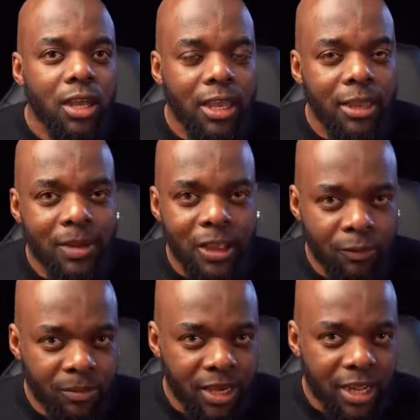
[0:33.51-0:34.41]
a
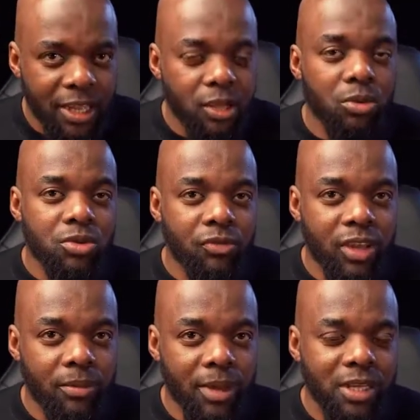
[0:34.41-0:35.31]
platform that I also
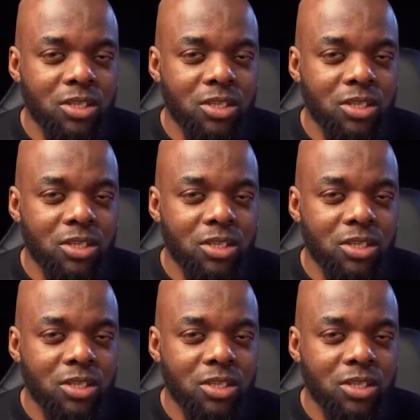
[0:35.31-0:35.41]
recommend.